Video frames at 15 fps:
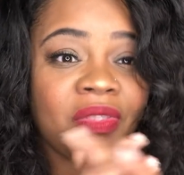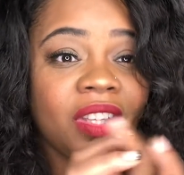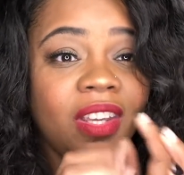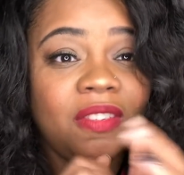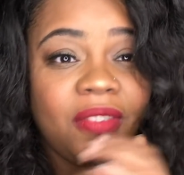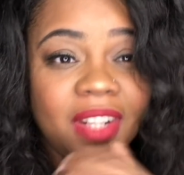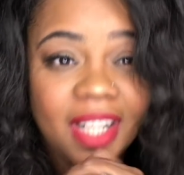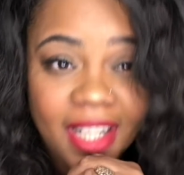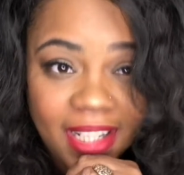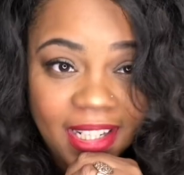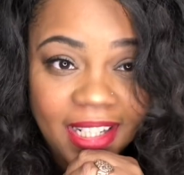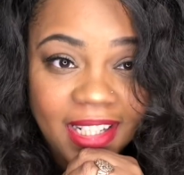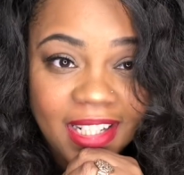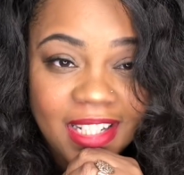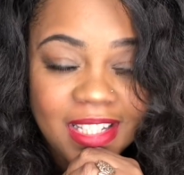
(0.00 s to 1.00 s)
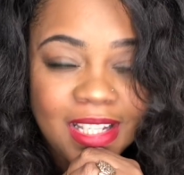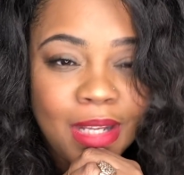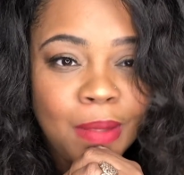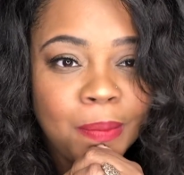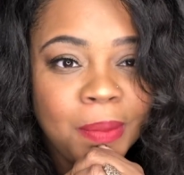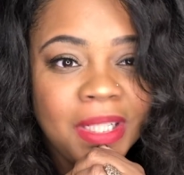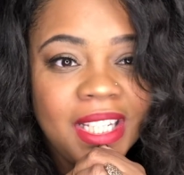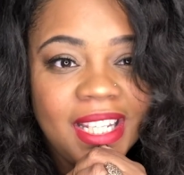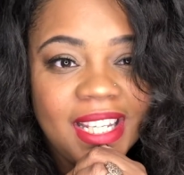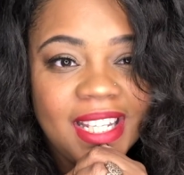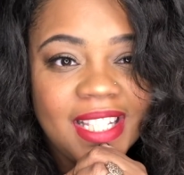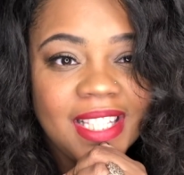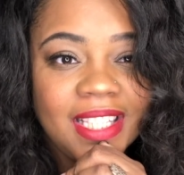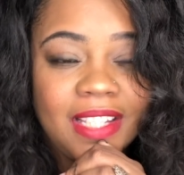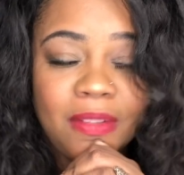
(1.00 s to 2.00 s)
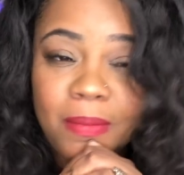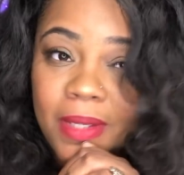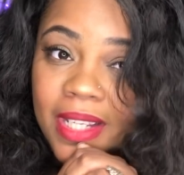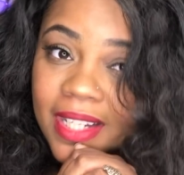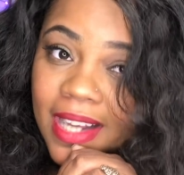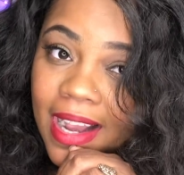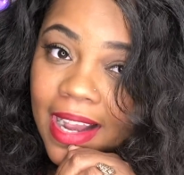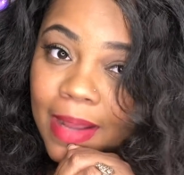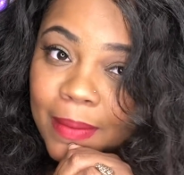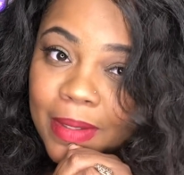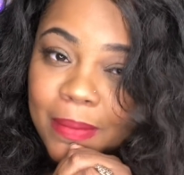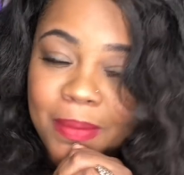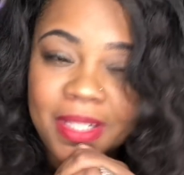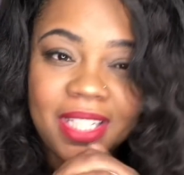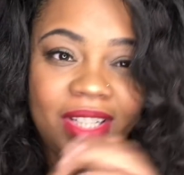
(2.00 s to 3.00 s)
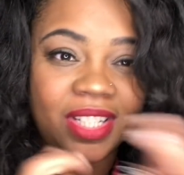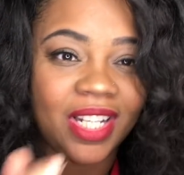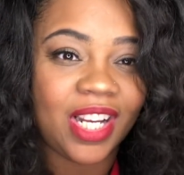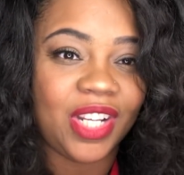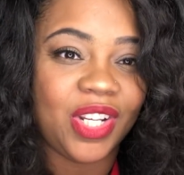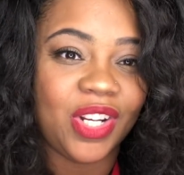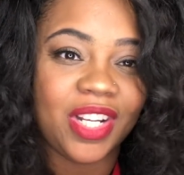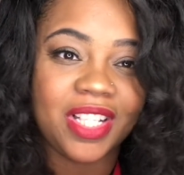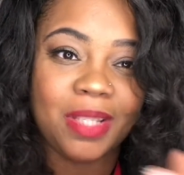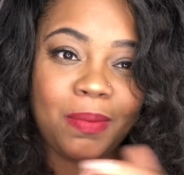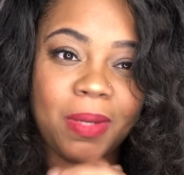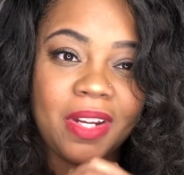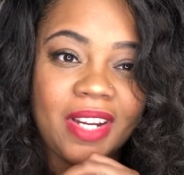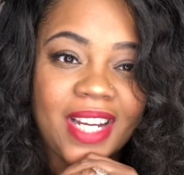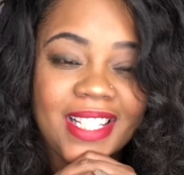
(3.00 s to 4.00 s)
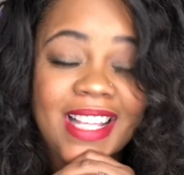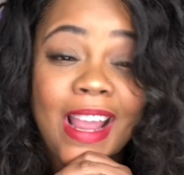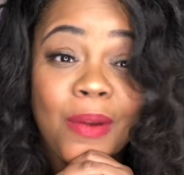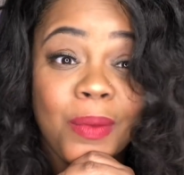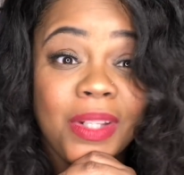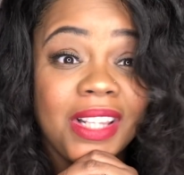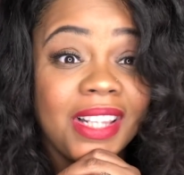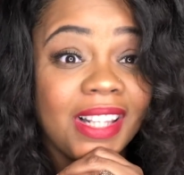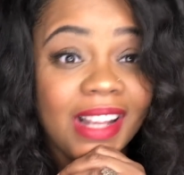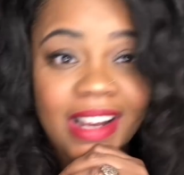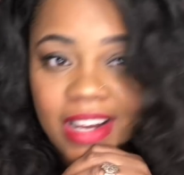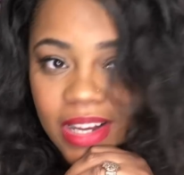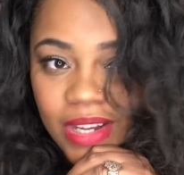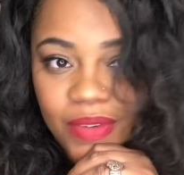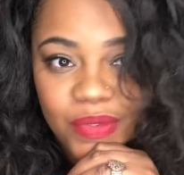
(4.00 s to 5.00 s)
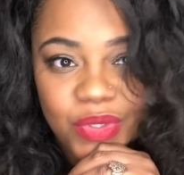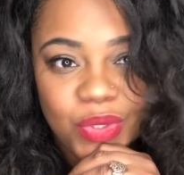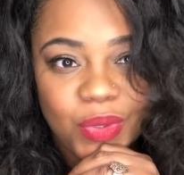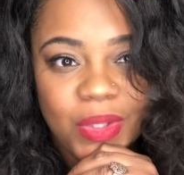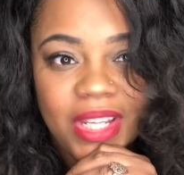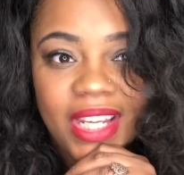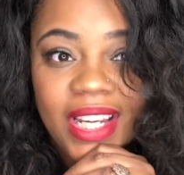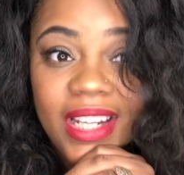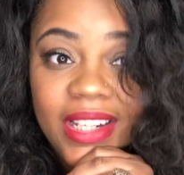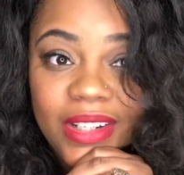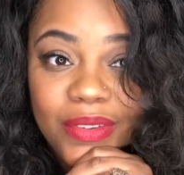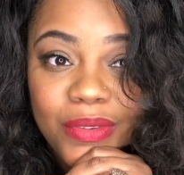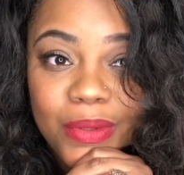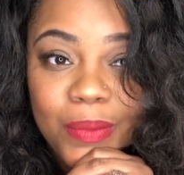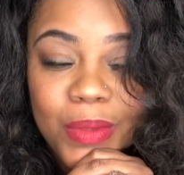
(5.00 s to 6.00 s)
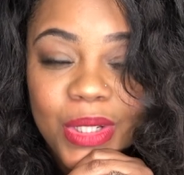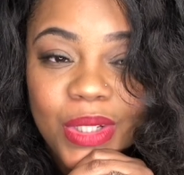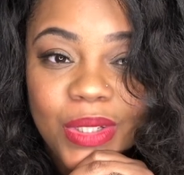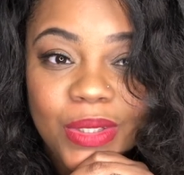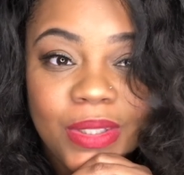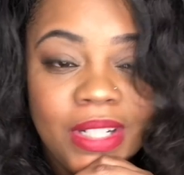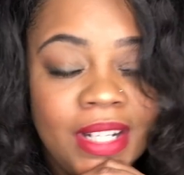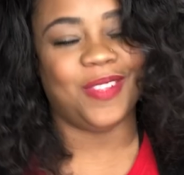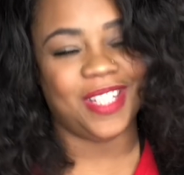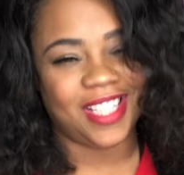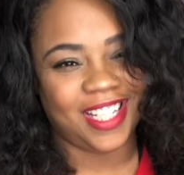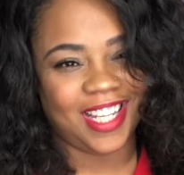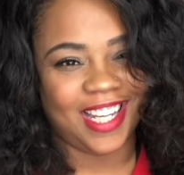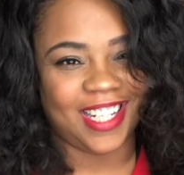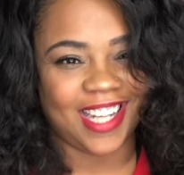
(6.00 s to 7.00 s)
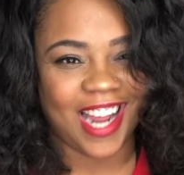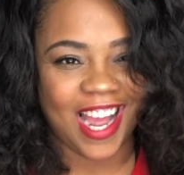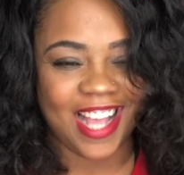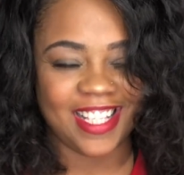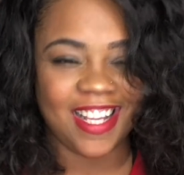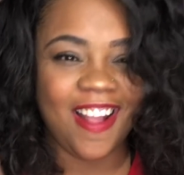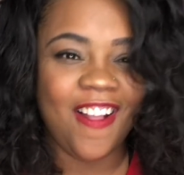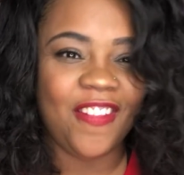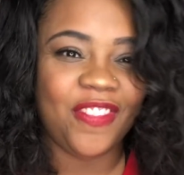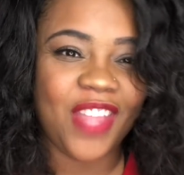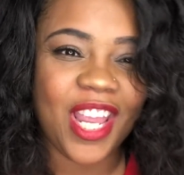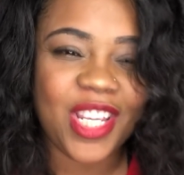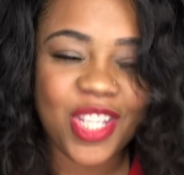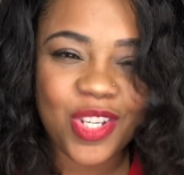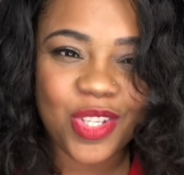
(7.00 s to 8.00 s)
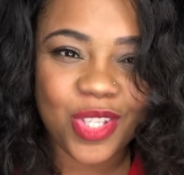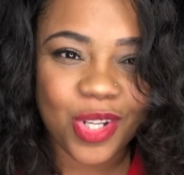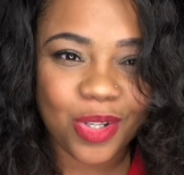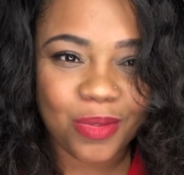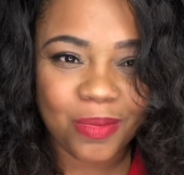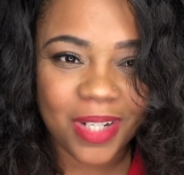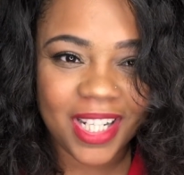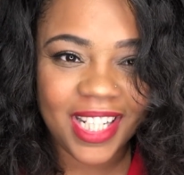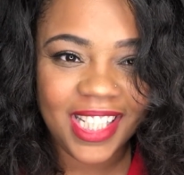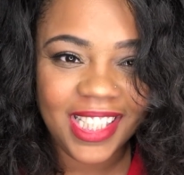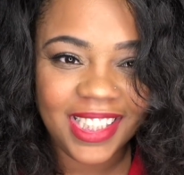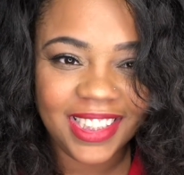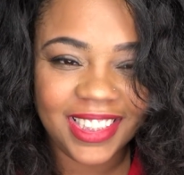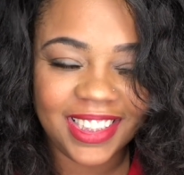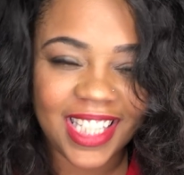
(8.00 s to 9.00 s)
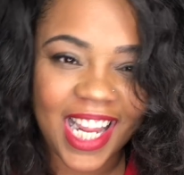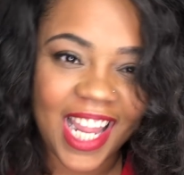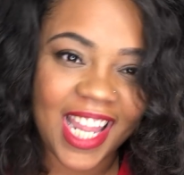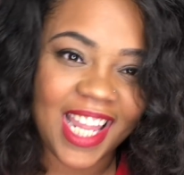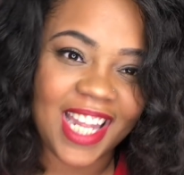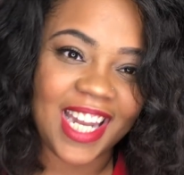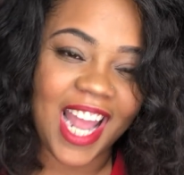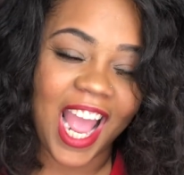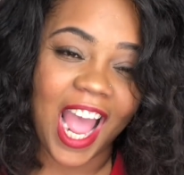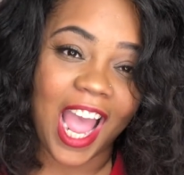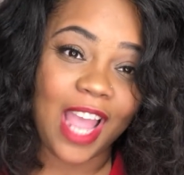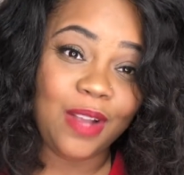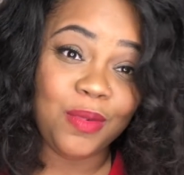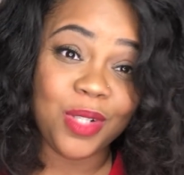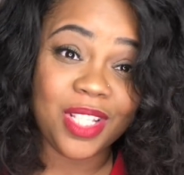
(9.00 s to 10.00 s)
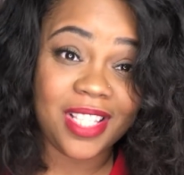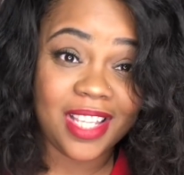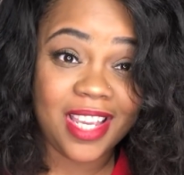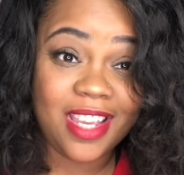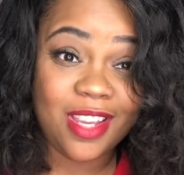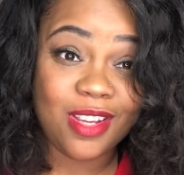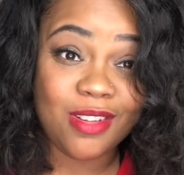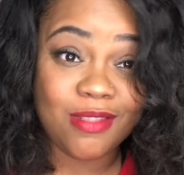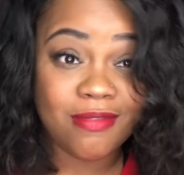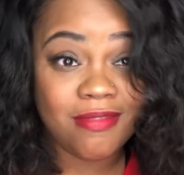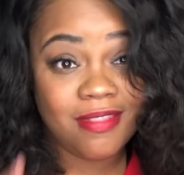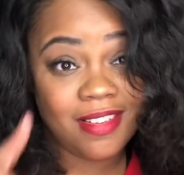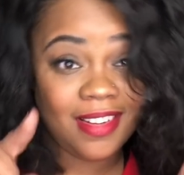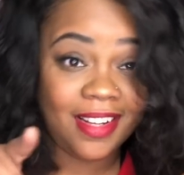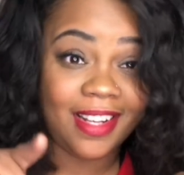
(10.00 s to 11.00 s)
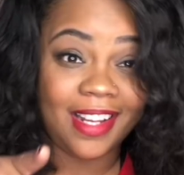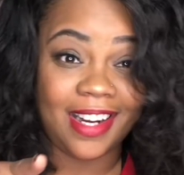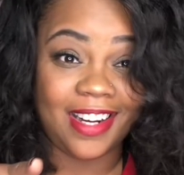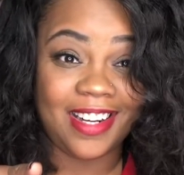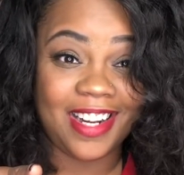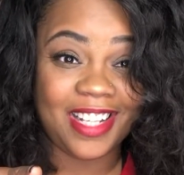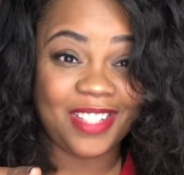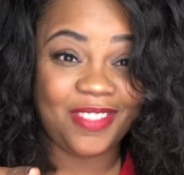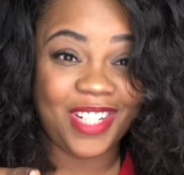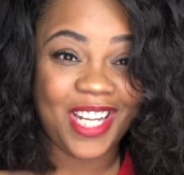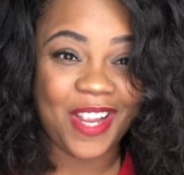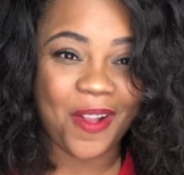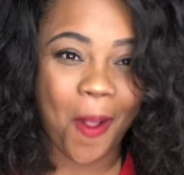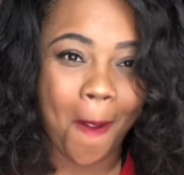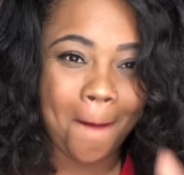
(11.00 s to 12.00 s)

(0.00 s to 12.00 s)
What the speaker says: If it is, please leave me a comment. Please share your experience. I would love to hear from you. Once again, guys, thank you so much, and I will see you at our next video.